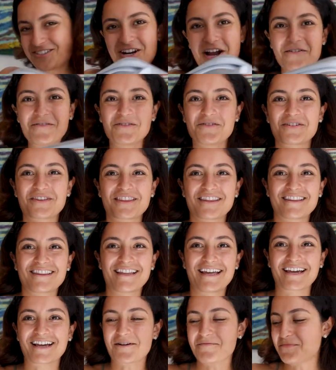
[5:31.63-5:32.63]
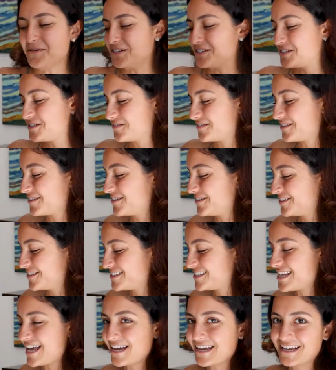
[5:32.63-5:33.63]
travel with like a bunch of little
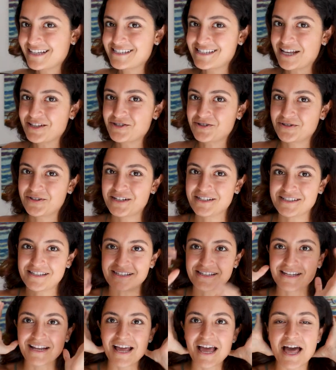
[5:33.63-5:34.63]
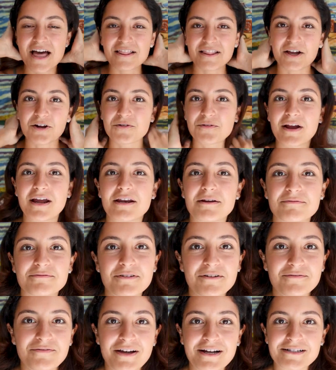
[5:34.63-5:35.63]
tech accessories, and like random
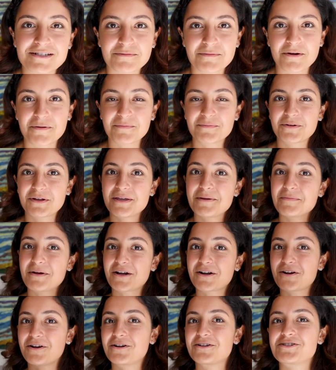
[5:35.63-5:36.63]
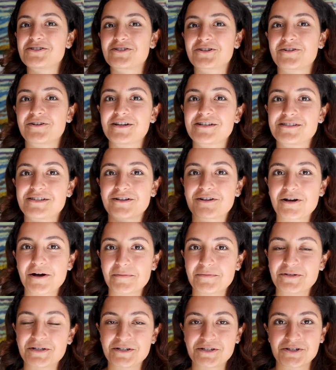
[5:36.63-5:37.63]
fun fact about me, my college degree is in
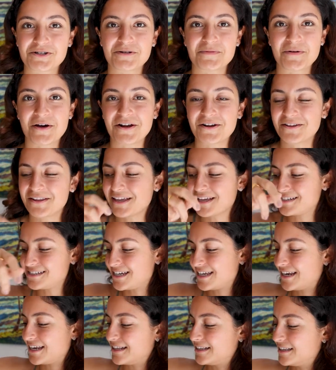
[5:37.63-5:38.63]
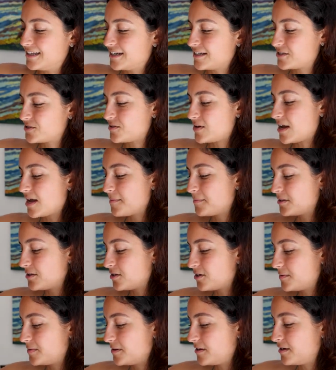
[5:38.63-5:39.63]
computational modeling and data analytics, so I am a
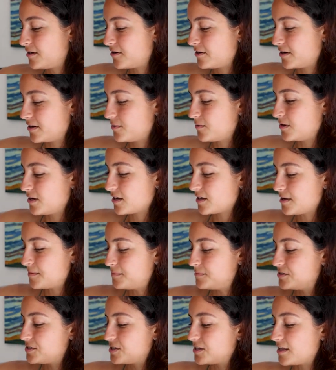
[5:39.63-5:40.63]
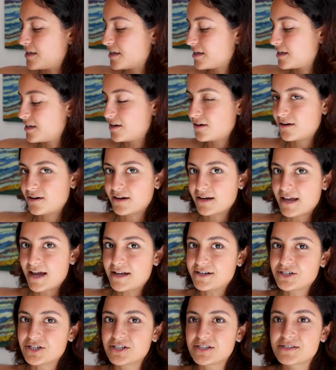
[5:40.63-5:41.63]
little bit nerdy when it comes to like gear and
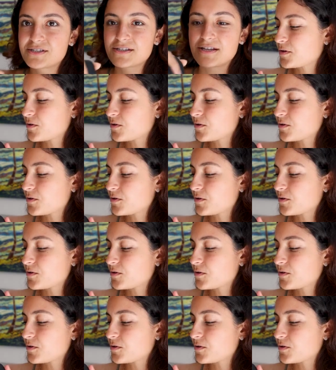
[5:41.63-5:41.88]
gadgets.